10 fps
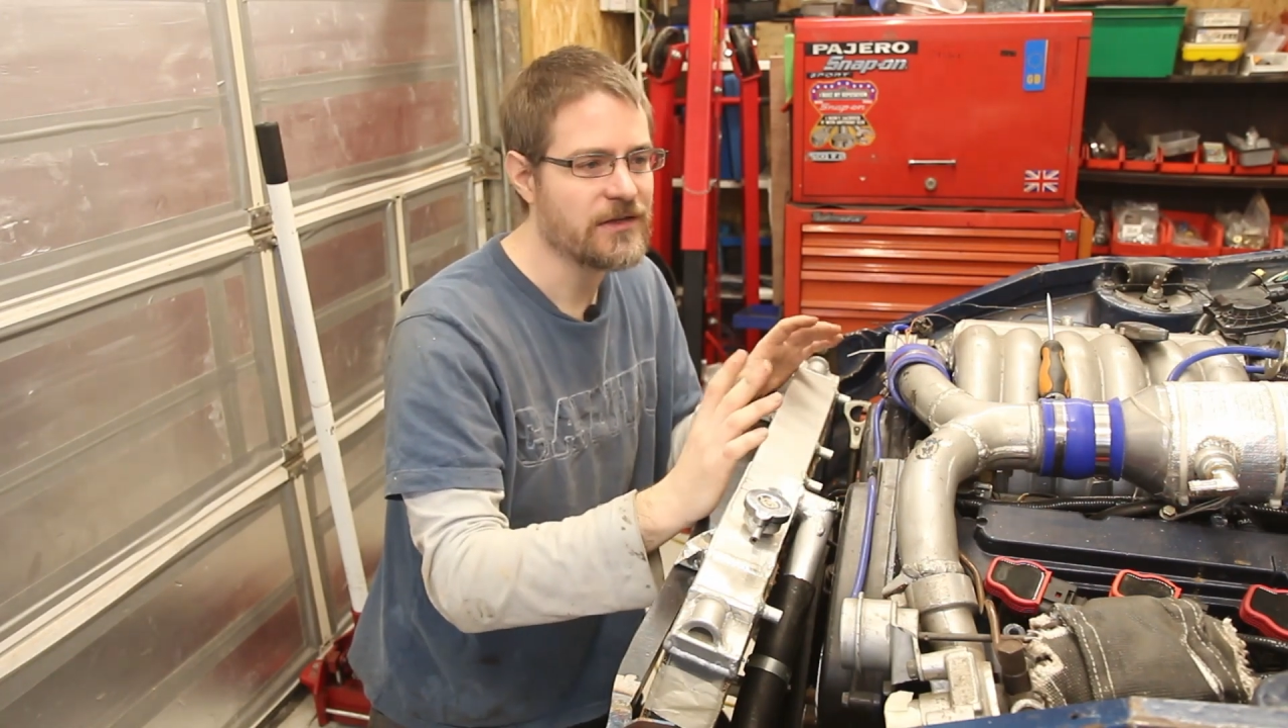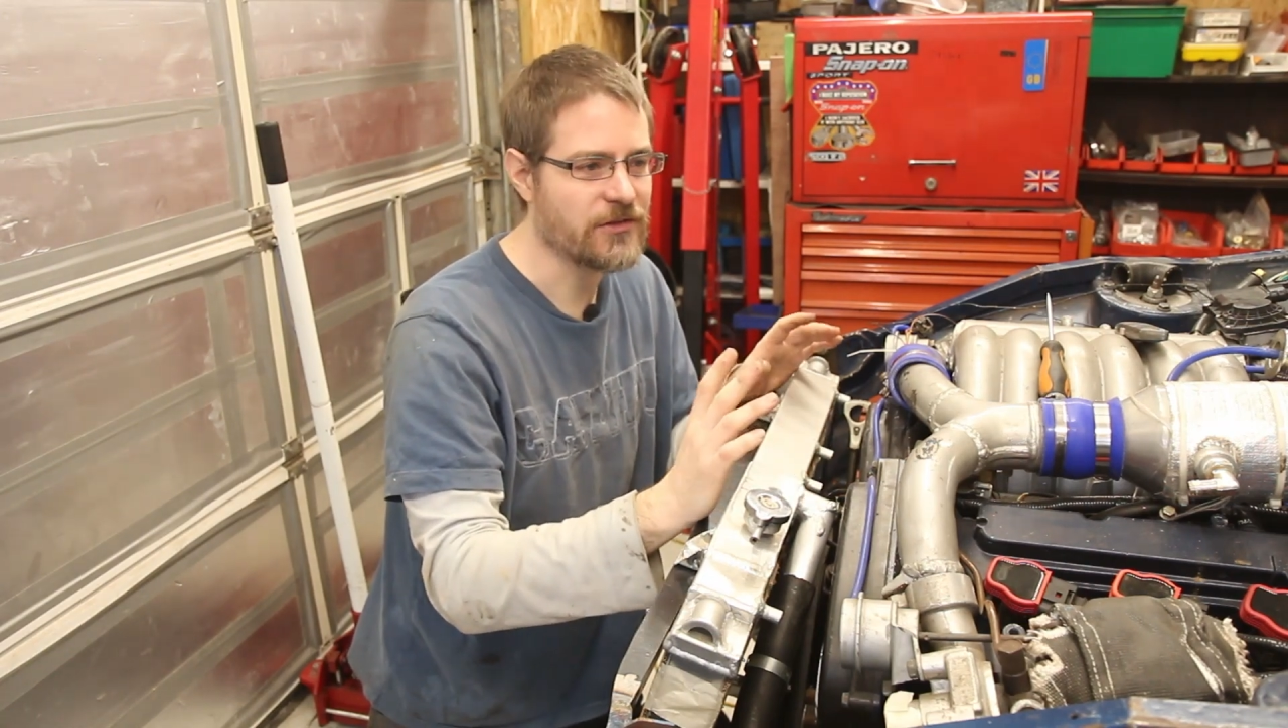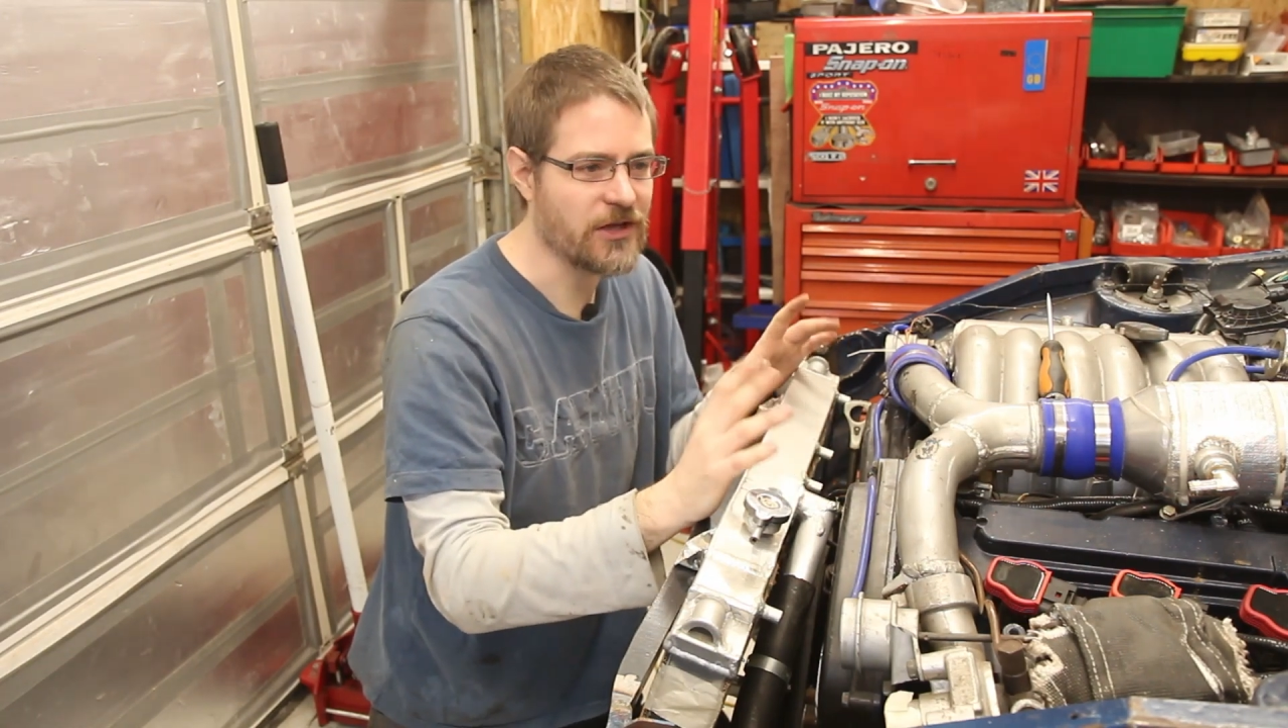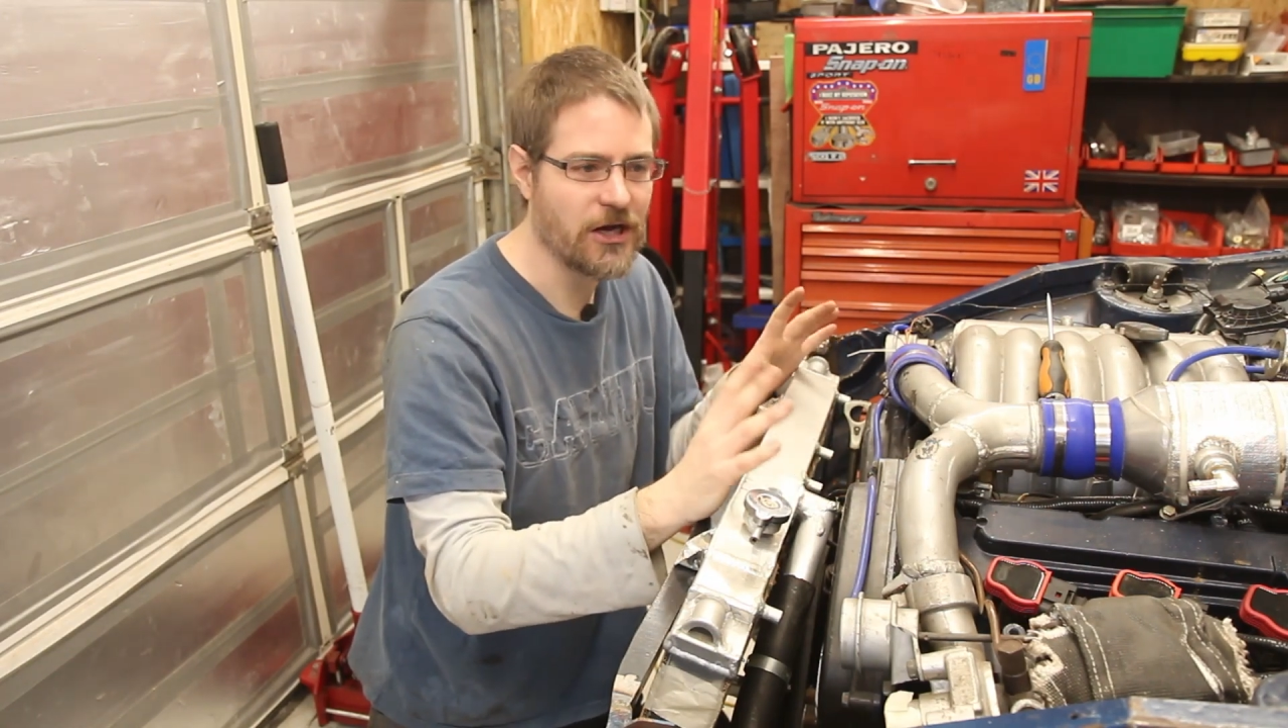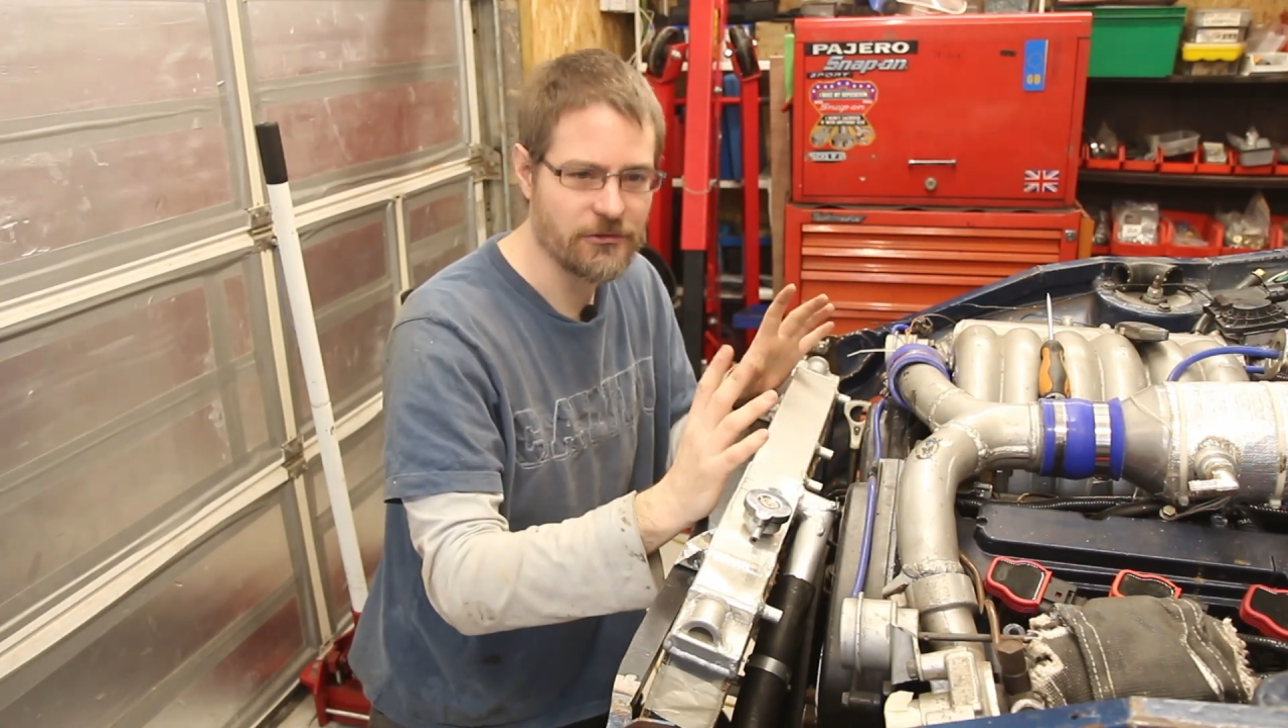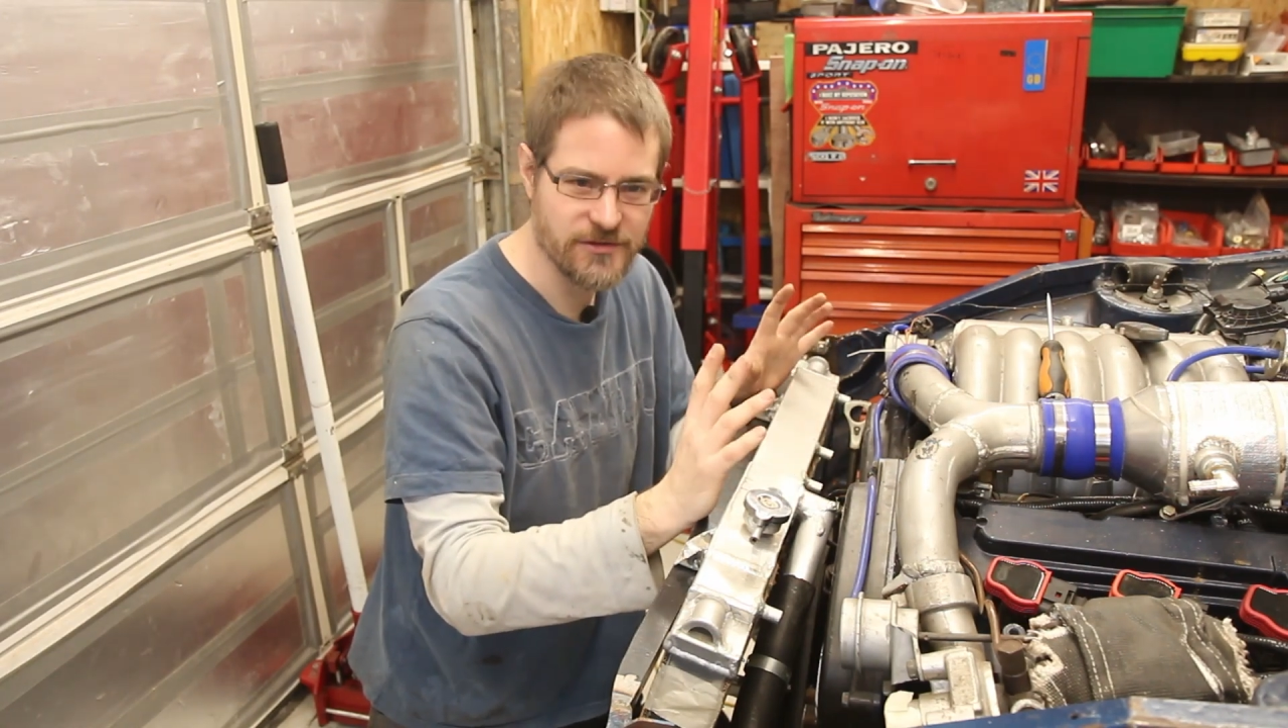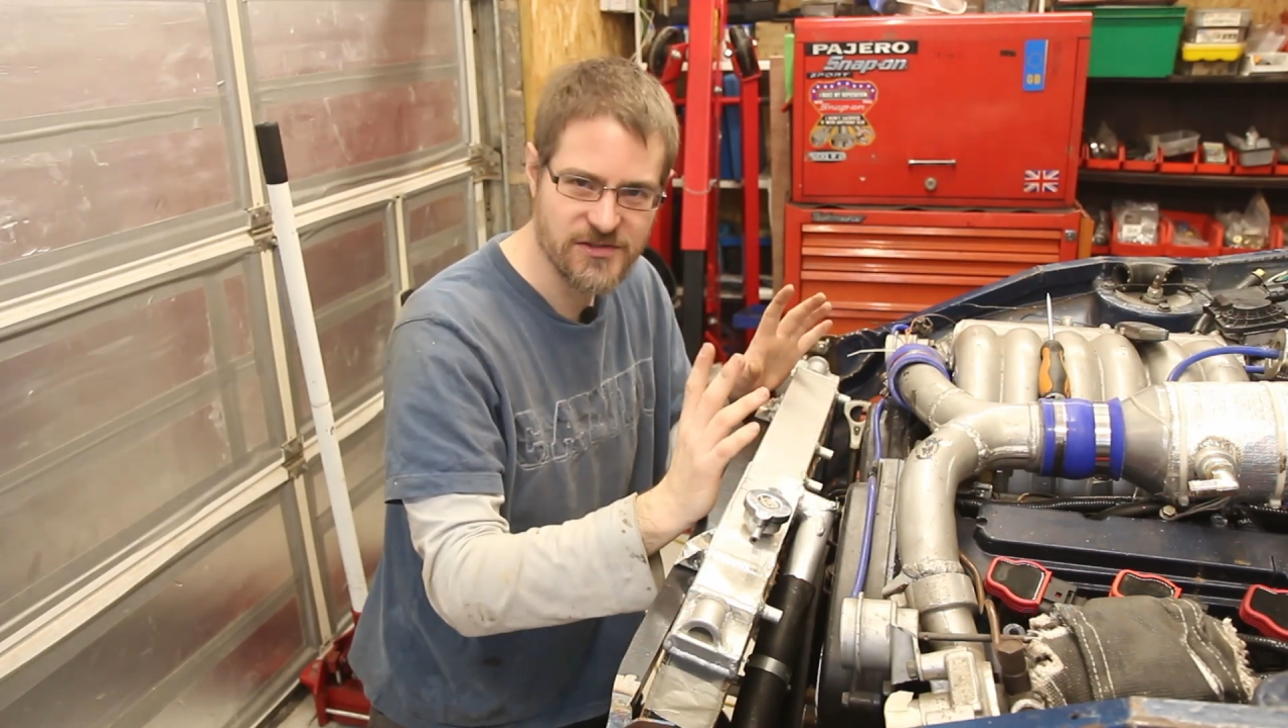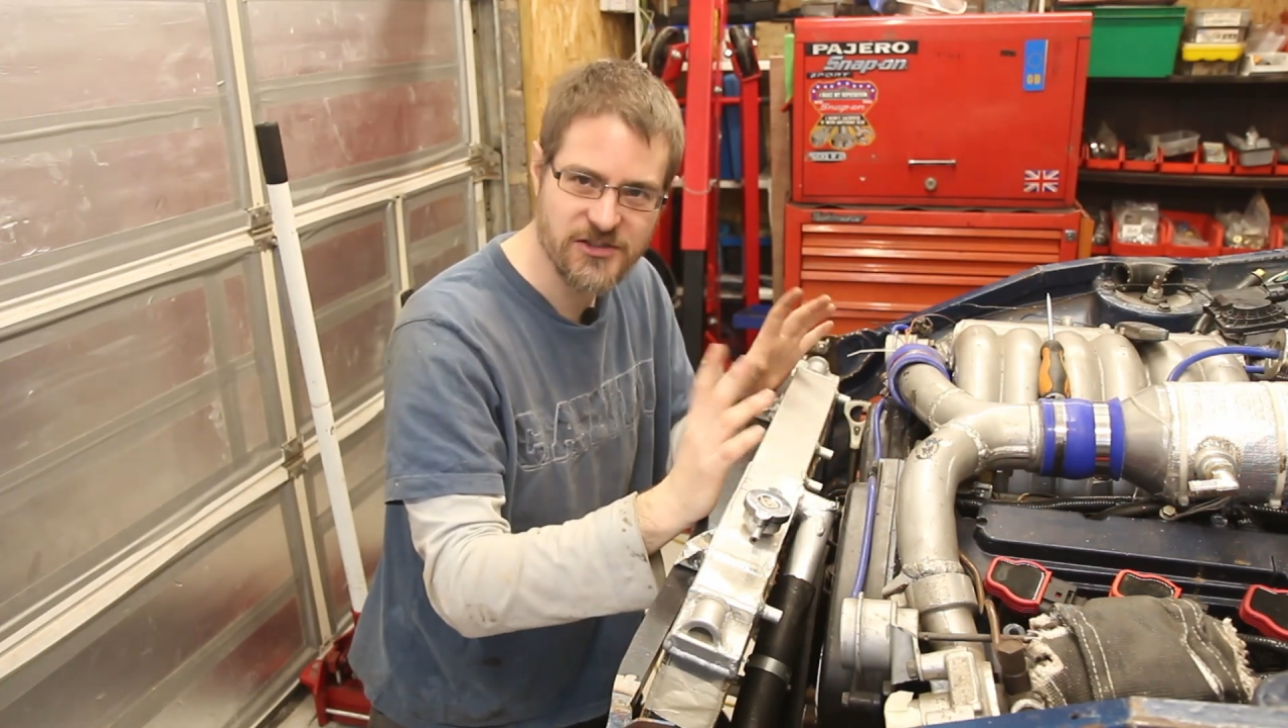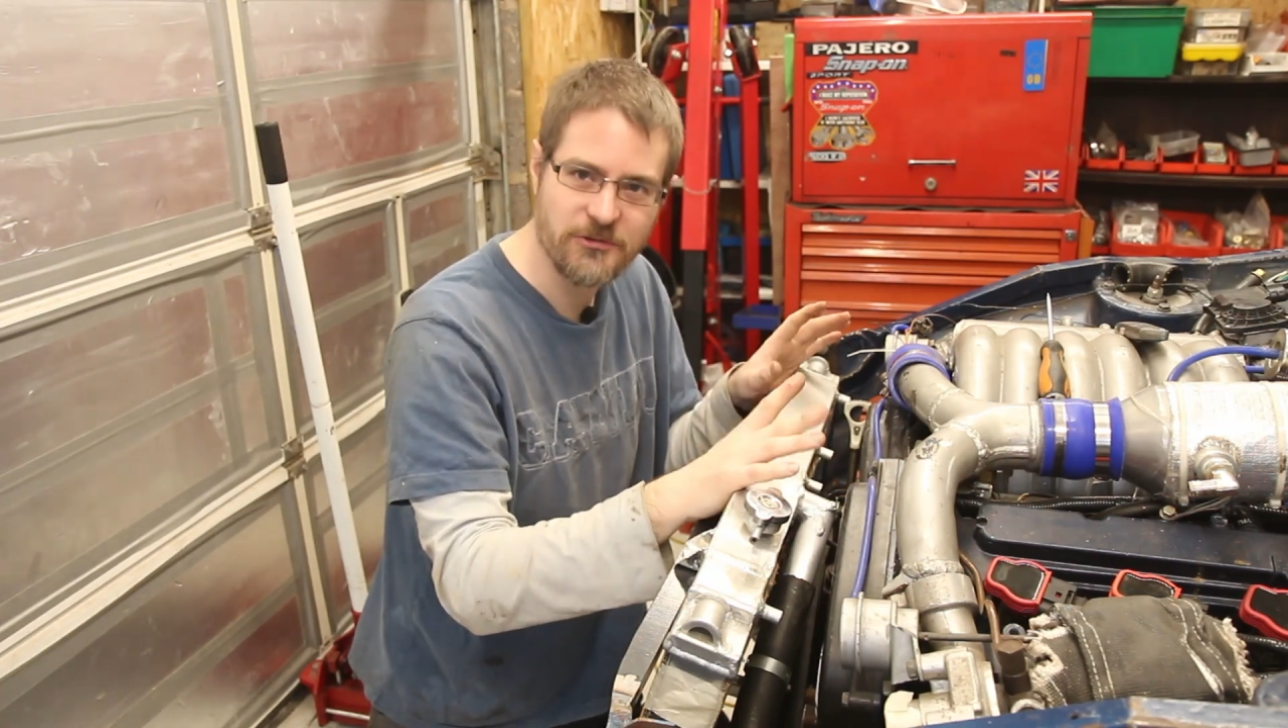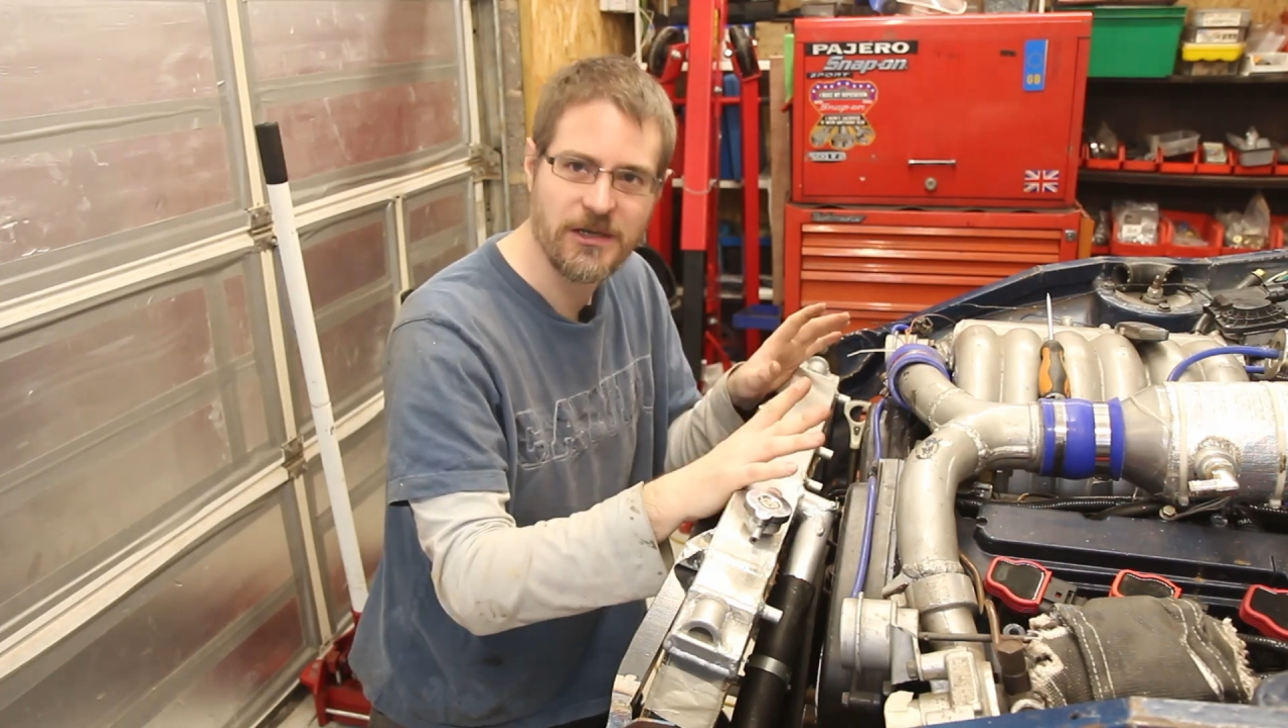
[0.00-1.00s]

The car is so